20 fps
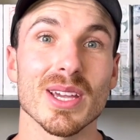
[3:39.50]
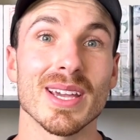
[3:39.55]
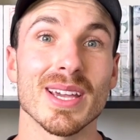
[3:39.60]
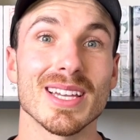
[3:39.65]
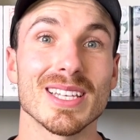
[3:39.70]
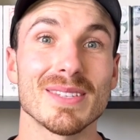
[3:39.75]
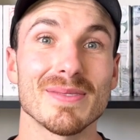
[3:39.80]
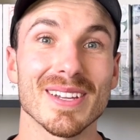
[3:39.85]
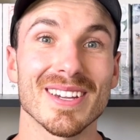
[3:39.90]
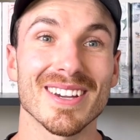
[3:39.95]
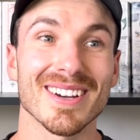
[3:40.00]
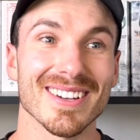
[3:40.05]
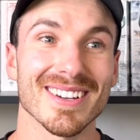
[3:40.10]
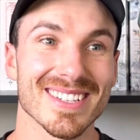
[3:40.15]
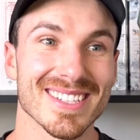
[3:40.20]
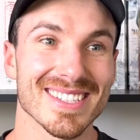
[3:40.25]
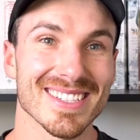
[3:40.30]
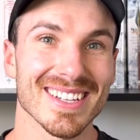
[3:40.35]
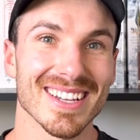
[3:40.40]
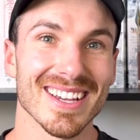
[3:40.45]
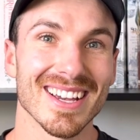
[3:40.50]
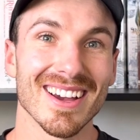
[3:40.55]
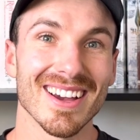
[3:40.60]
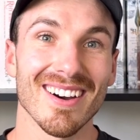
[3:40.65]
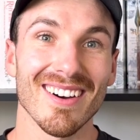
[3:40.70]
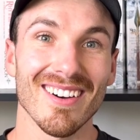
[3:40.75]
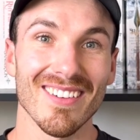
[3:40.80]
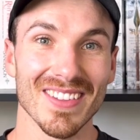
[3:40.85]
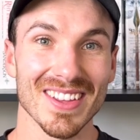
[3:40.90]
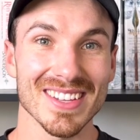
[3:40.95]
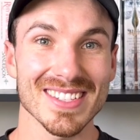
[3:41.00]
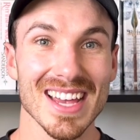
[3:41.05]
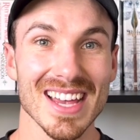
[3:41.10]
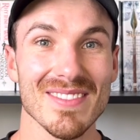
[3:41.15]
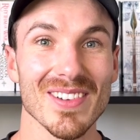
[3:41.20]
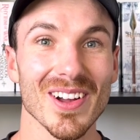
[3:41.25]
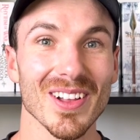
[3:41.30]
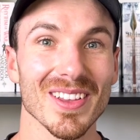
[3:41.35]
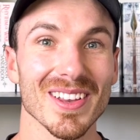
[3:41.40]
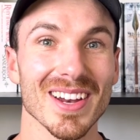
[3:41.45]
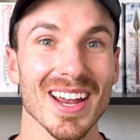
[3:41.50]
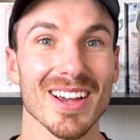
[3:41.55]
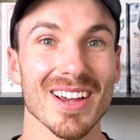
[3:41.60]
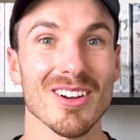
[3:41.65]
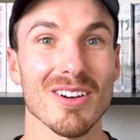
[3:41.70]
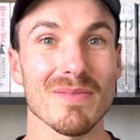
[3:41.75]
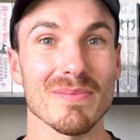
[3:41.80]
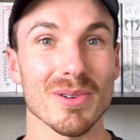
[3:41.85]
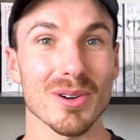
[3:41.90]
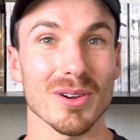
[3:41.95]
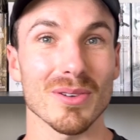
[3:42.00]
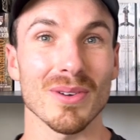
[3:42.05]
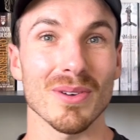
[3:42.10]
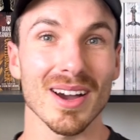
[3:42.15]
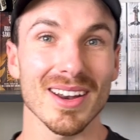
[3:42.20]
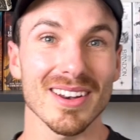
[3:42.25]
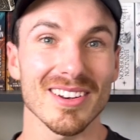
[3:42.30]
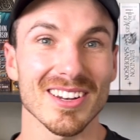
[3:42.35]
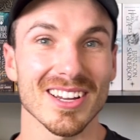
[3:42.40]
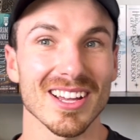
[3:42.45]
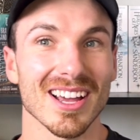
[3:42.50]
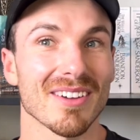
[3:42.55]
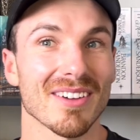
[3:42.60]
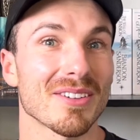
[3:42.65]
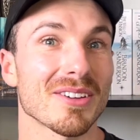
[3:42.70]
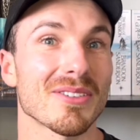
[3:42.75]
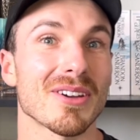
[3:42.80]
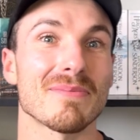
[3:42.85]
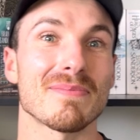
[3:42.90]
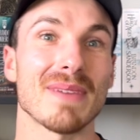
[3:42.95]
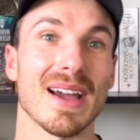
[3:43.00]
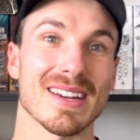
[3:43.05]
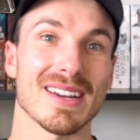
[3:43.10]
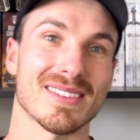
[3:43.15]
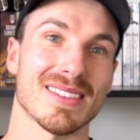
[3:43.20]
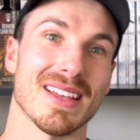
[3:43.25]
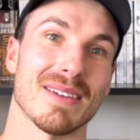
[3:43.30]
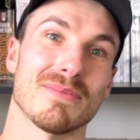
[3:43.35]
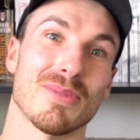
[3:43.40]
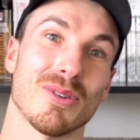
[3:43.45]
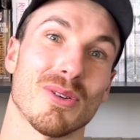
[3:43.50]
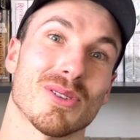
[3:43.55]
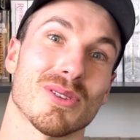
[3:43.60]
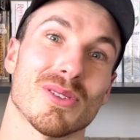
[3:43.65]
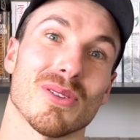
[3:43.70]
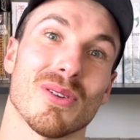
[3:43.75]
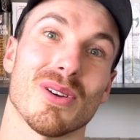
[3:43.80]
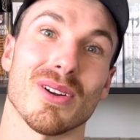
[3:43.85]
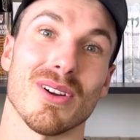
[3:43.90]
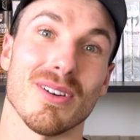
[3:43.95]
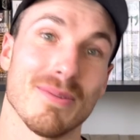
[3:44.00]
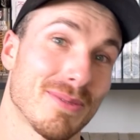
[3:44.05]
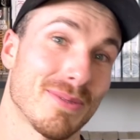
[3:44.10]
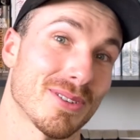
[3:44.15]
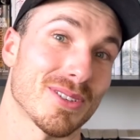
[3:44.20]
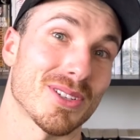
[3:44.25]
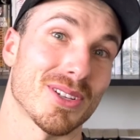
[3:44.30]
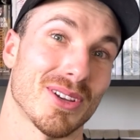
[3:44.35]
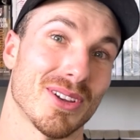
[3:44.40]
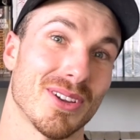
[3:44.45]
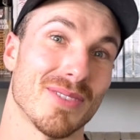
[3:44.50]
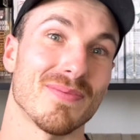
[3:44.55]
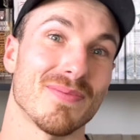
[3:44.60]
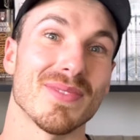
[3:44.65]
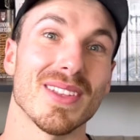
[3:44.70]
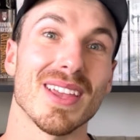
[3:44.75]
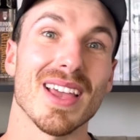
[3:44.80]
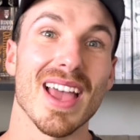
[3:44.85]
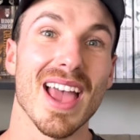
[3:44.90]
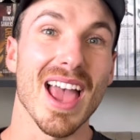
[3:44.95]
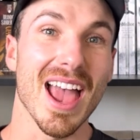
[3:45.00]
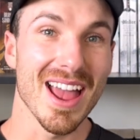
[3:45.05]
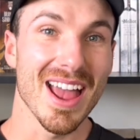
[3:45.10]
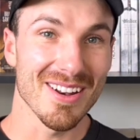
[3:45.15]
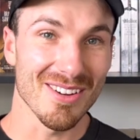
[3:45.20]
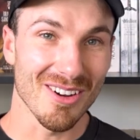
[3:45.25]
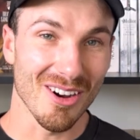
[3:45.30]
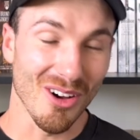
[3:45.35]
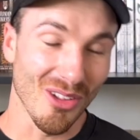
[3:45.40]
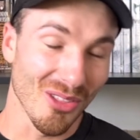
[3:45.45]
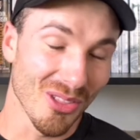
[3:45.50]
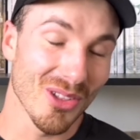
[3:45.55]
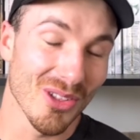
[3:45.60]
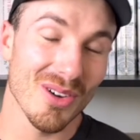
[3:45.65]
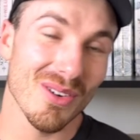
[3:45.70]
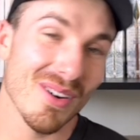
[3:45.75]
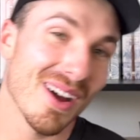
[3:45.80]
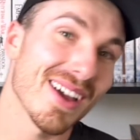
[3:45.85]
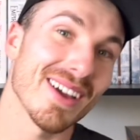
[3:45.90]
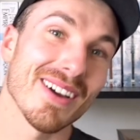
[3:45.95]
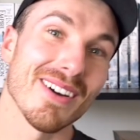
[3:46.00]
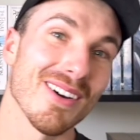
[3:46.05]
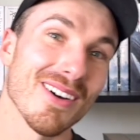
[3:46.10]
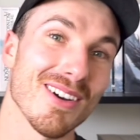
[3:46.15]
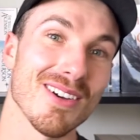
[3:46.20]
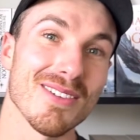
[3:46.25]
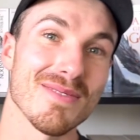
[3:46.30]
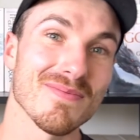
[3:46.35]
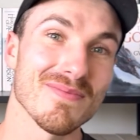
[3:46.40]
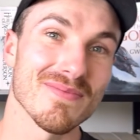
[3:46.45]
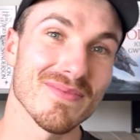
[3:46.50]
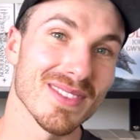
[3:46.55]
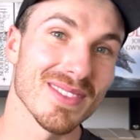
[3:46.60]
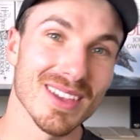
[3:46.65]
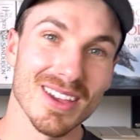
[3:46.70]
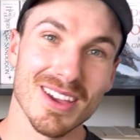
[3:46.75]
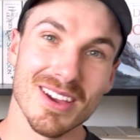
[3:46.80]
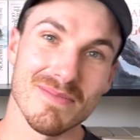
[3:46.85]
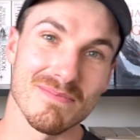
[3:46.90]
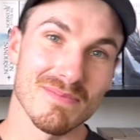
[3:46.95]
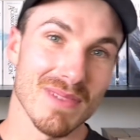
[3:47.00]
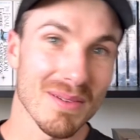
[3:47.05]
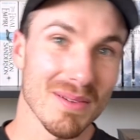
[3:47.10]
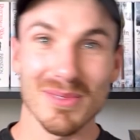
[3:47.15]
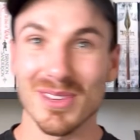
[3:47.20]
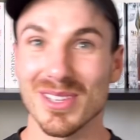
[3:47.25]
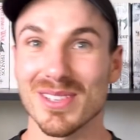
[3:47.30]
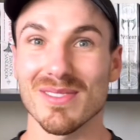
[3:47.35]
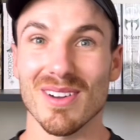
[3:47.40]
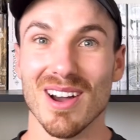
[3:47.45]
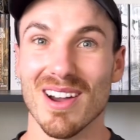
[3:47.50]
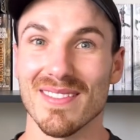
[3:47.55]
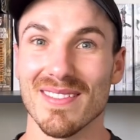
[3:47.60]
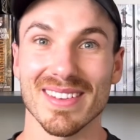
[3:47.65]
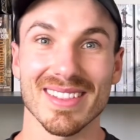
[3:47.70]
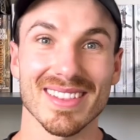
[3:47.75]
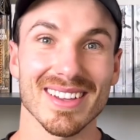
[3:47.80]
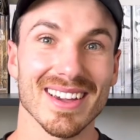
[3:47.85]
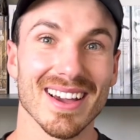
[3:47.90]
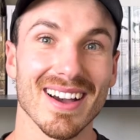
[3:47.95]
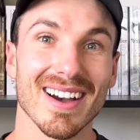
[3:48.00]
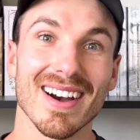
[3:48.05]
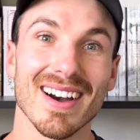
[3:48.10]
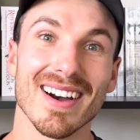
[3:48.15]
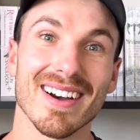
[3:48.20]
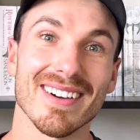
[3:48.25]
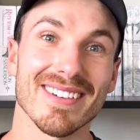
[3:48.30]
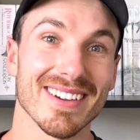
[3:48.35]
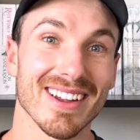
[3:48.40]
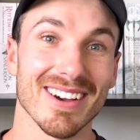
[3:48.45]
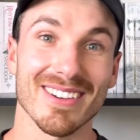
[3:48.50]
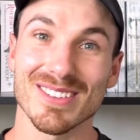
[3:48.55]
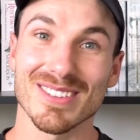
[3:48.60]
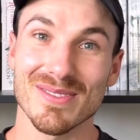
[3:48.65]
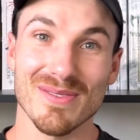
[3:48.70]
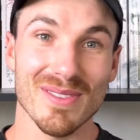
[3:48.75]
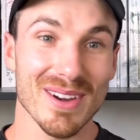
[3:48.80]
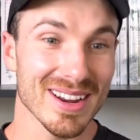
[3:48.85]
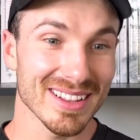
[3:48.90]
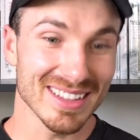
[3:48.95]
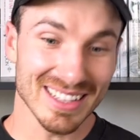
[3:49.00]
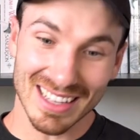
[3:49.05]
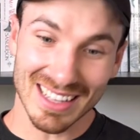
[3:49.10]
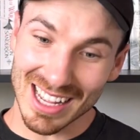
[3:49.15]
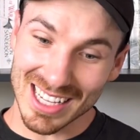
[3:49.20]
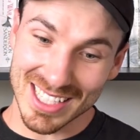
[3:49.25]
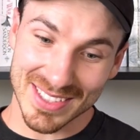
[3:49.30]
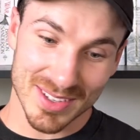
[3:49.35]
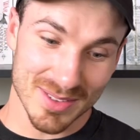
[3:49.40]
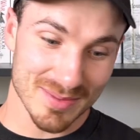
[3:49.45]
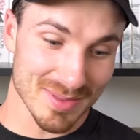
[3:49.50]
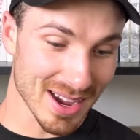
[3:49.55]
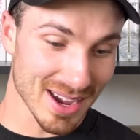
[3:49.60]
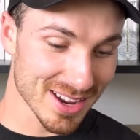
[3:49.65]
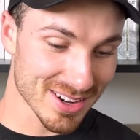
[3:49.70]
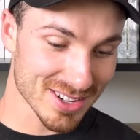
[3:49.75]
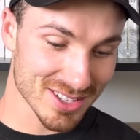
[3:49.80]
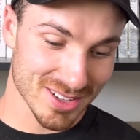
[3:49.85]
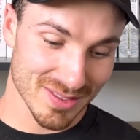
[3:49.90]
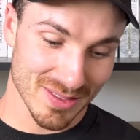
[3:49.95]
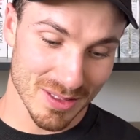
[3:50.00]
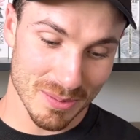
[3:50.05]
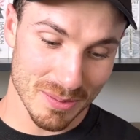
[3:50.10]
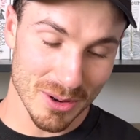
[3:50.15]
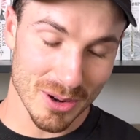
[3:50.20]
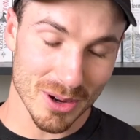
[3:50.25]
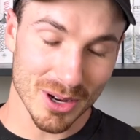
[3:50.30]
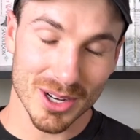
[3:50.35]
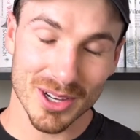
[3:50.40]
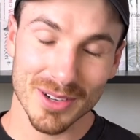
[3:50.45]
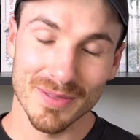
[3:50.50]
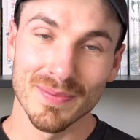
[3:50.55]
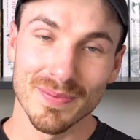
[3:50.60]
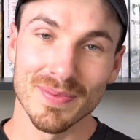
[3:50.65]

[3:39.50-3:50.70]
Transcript: is because on the same holiday I got book 1, we went back to that bookstore and I got book 2. And on the way home, Mum was driving the car. I was reading the last few pages of the book,